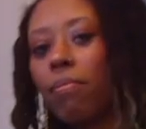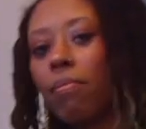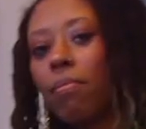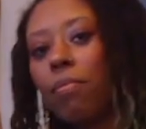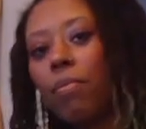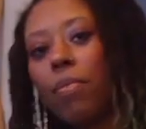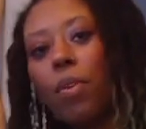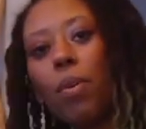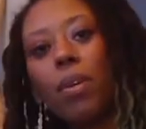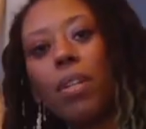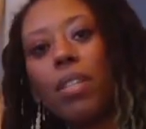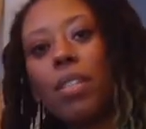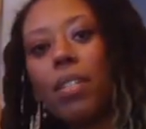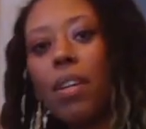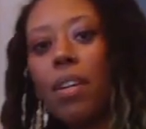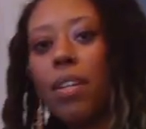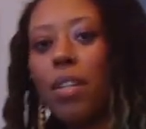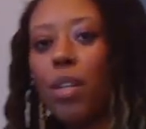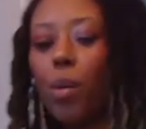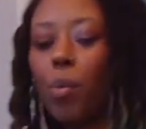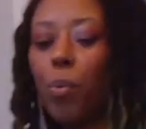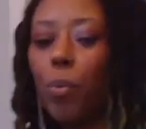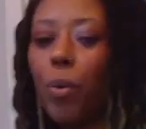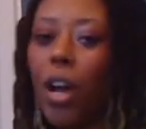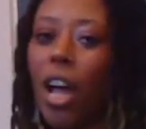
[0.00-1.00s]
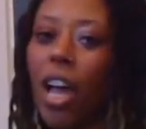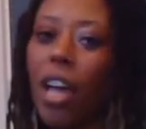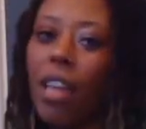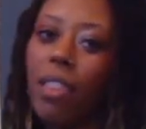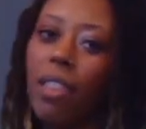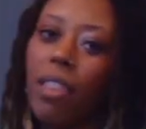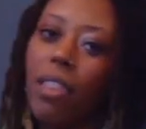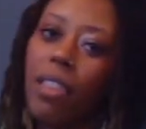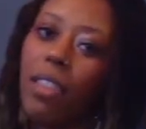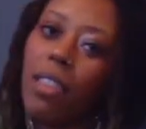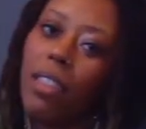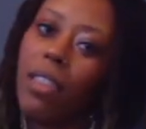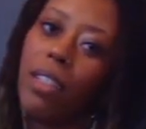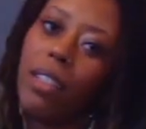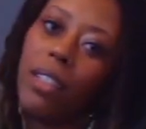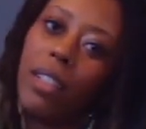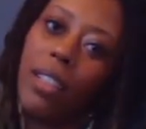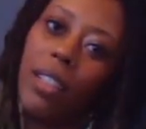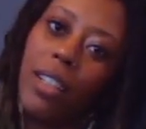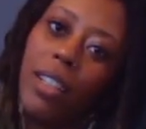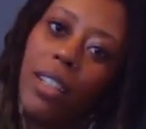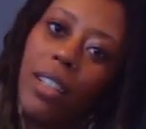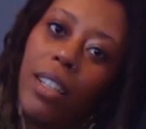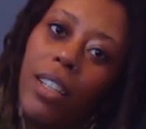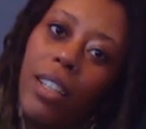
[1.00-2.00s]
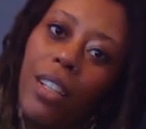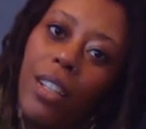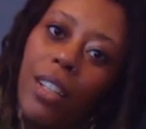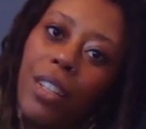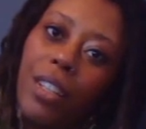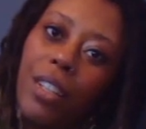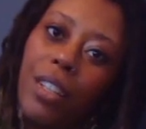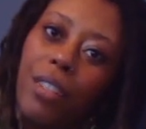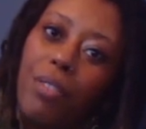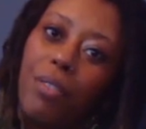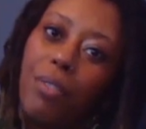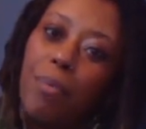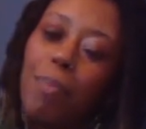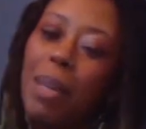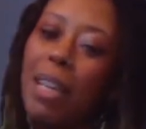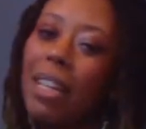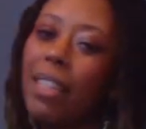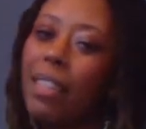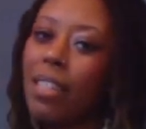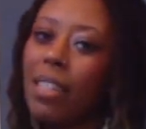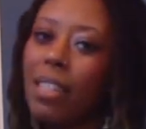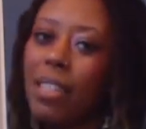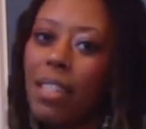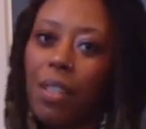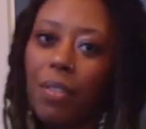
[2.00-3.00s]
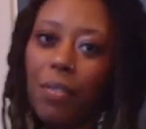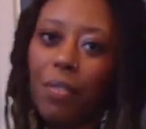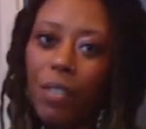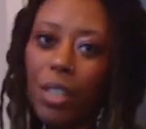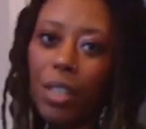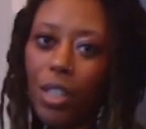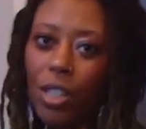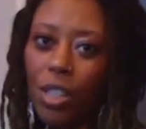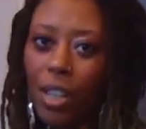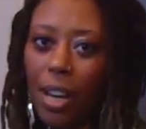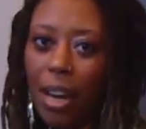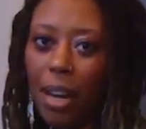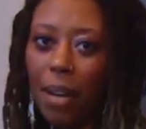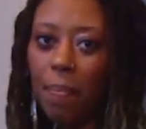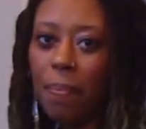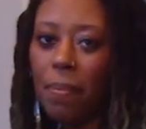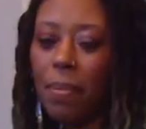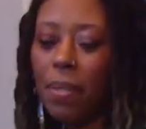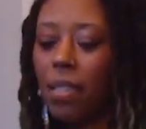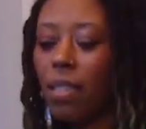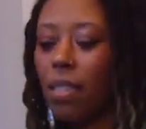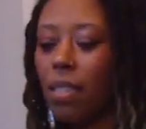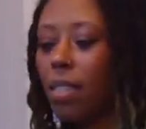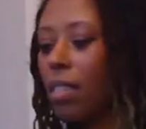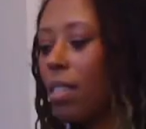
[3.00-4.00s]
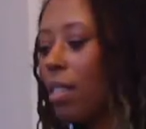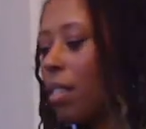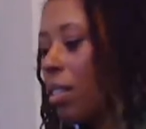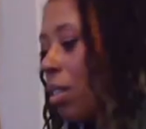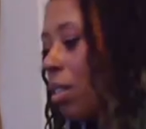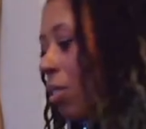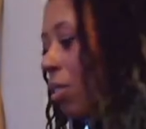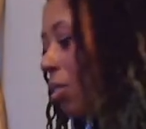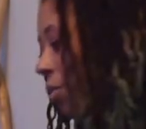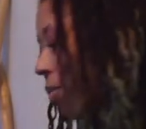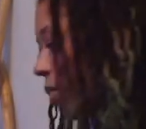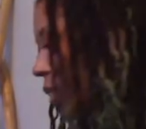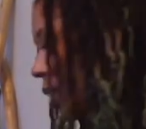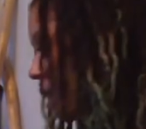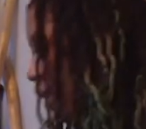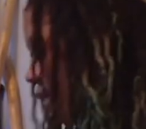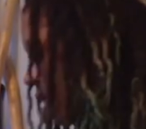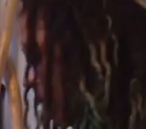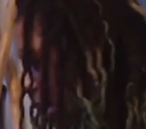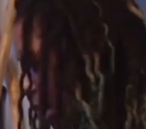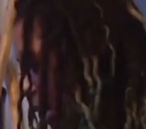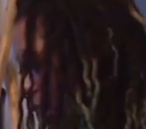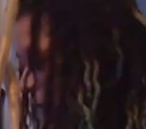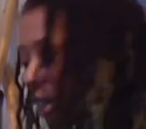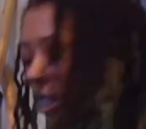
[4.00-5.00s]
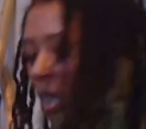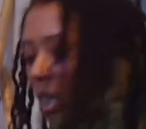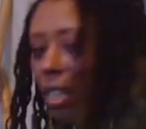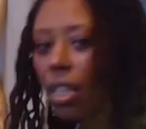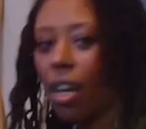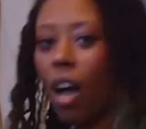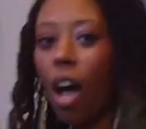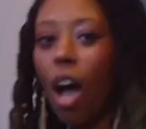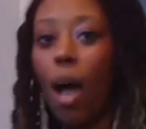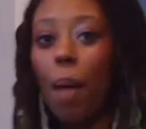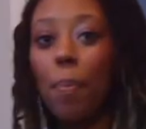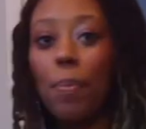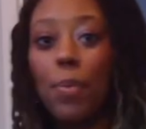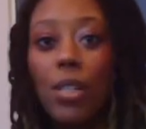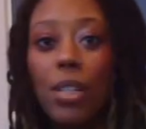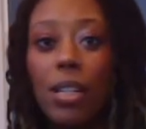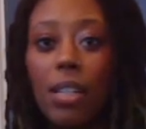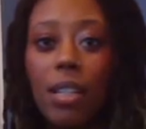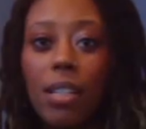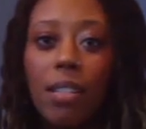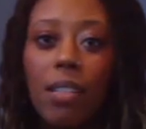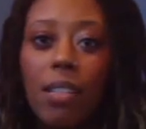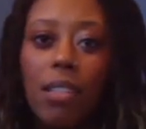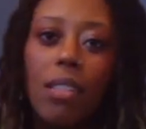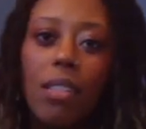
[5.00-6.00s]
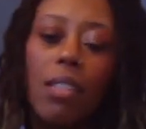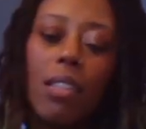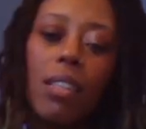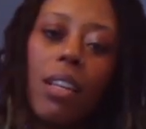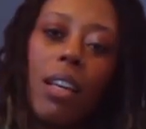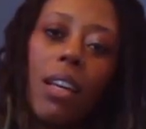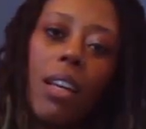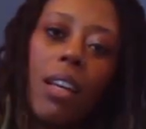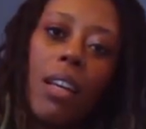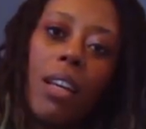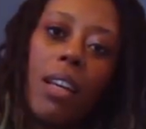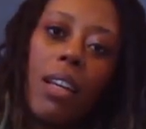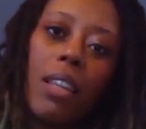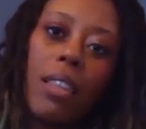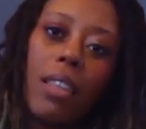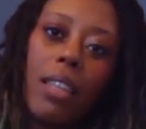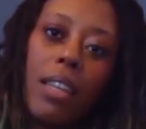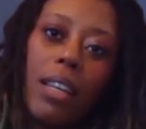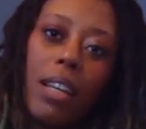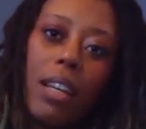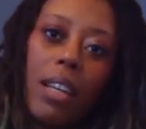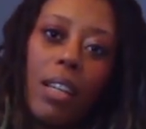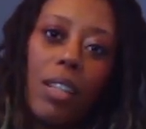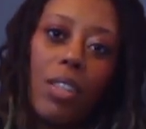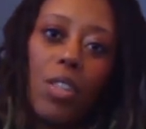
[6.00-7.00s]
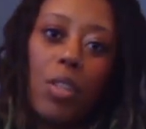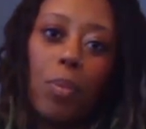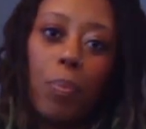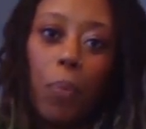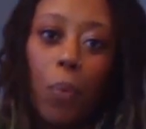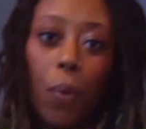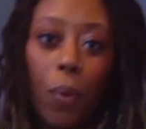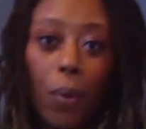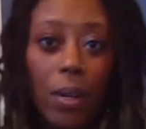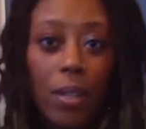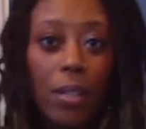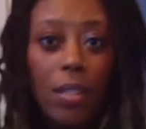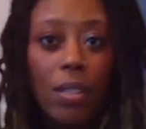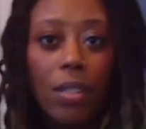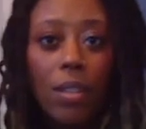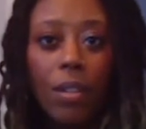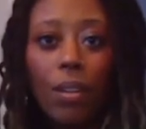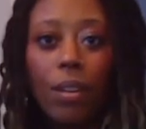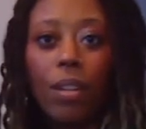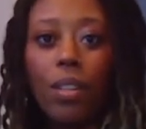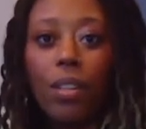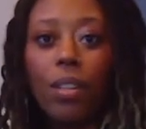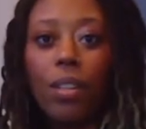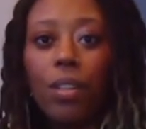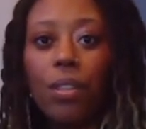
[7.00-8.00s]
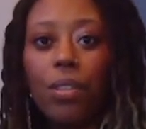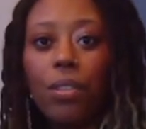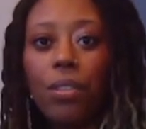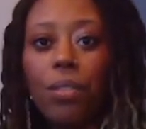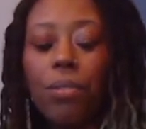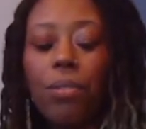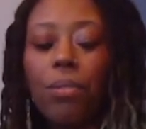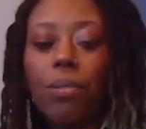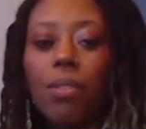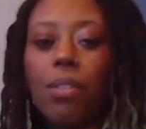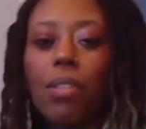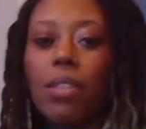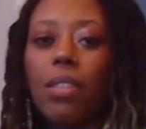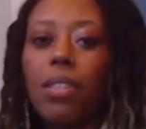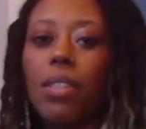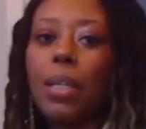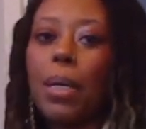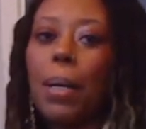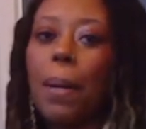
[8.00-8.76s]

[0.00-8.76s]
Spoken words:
focused on your breath, you've made these different shapes, you've considered the options, the supports you can use,